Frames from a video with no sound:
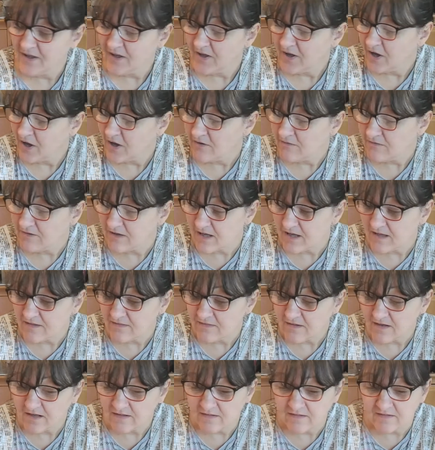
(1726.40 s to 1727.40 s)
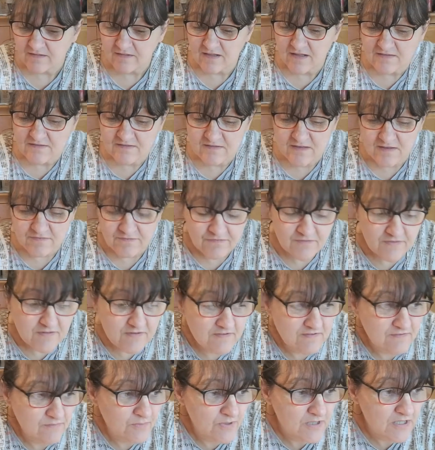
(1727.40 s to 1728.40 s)
Okay then, I think that's it for
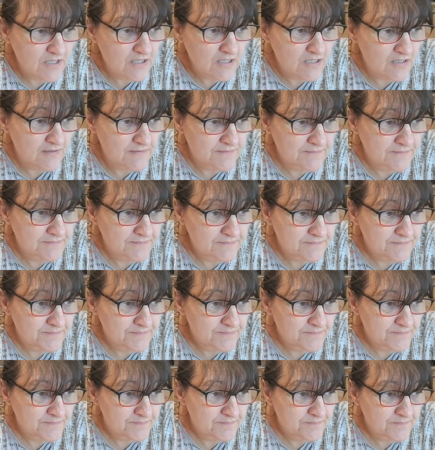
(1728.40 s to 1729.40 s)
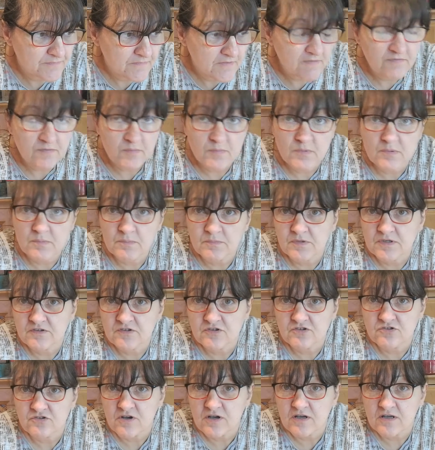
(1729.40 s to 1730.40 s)
this week. If you want me to
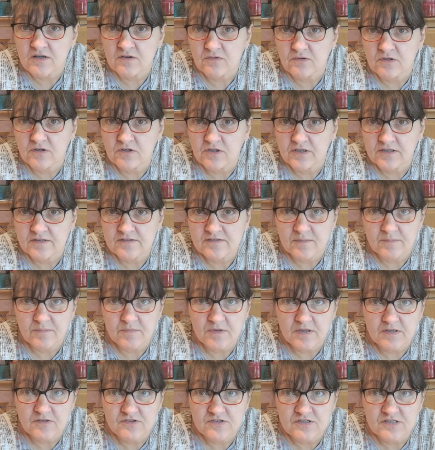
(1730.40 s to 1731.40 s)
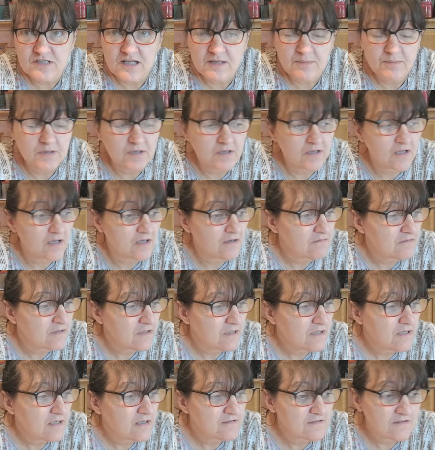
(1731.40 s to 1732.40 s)
try or look at something, just let me know.
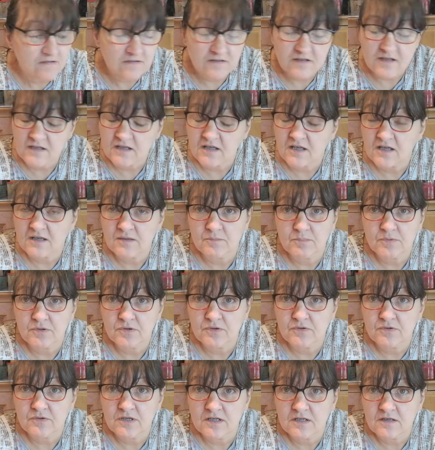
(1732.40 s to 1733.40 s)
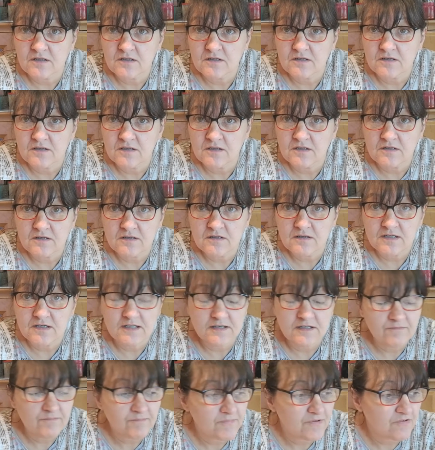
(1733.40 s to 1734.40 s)
As I say, I am purely a learner. I
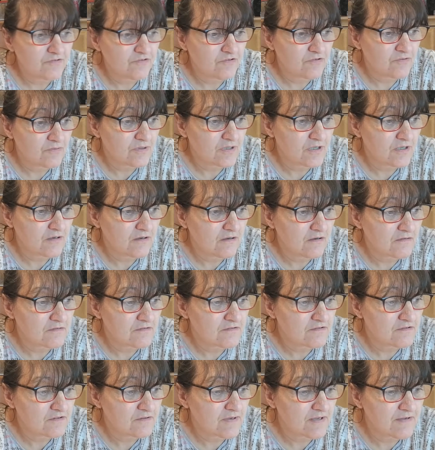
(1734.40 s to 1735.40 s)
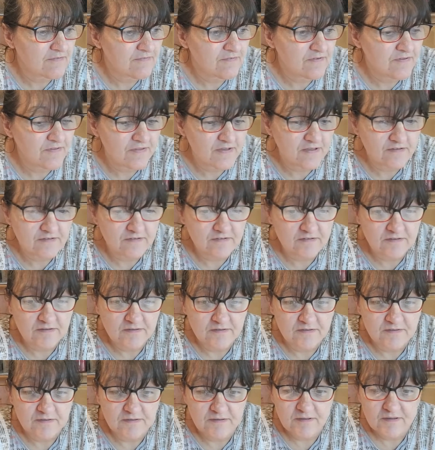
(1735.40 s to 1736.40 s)
haven't been doing it long, so everything's
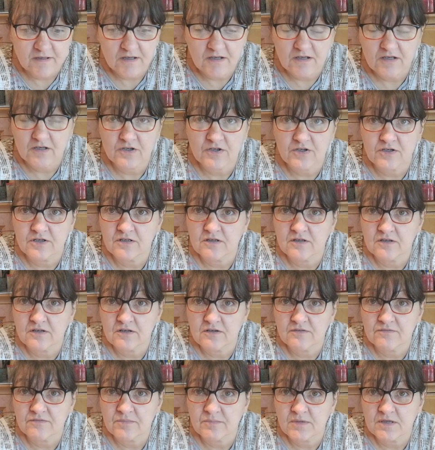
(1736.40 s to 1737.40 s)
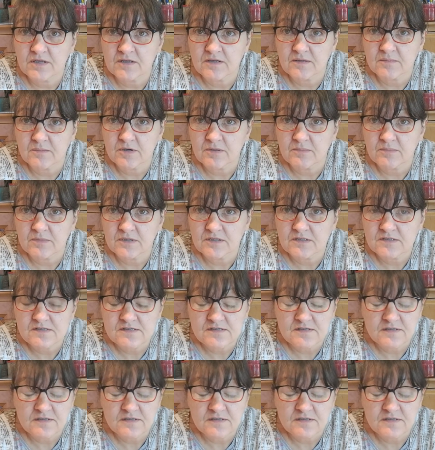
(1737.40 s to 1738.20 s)
a learning curve for me at the moment.